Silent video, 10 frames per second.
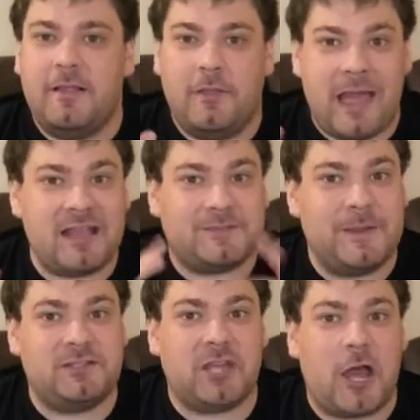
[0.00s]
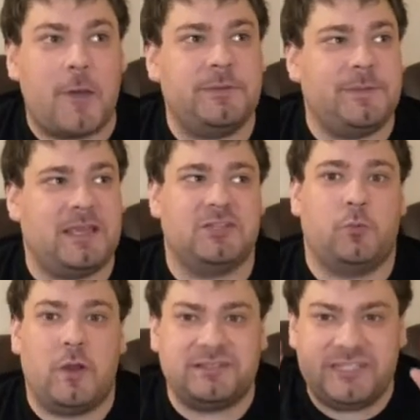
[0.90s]
has been dubbed, because
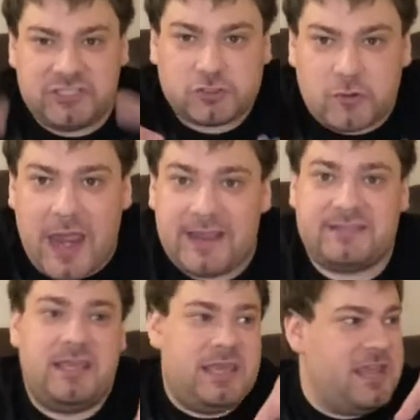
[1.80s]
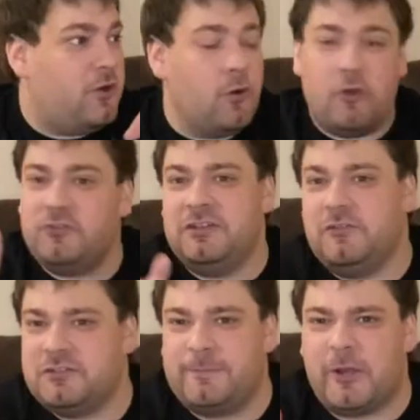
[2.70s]
once he strikes, he goes
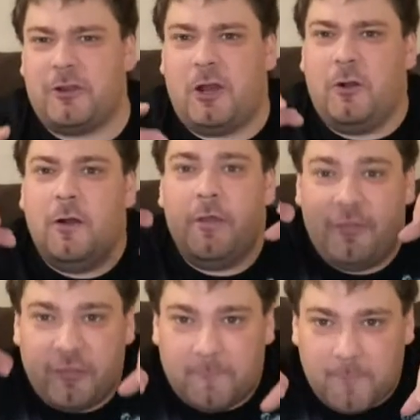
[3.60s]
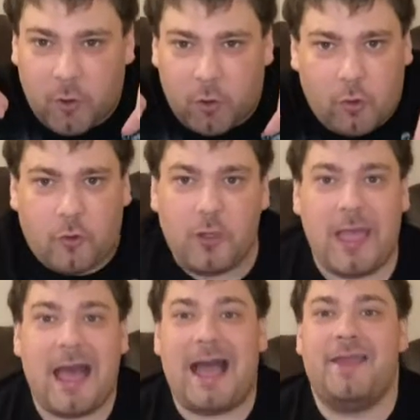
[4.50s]
into his burrow, the Mole.
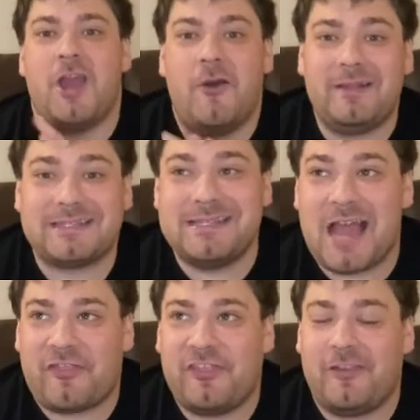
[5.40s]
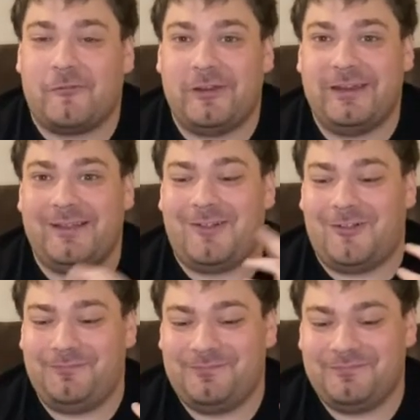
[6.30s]
I know it's nothing
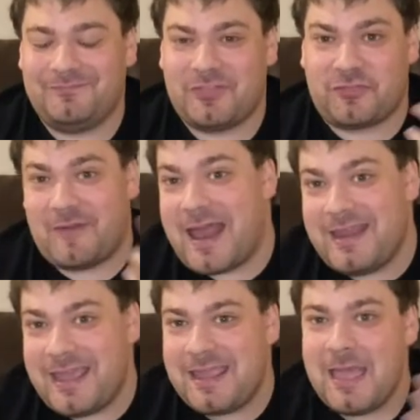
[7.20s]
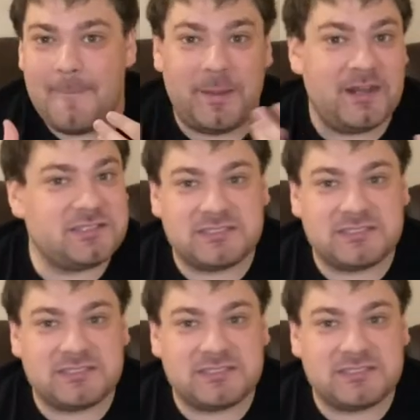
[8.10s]
real threatening, but it's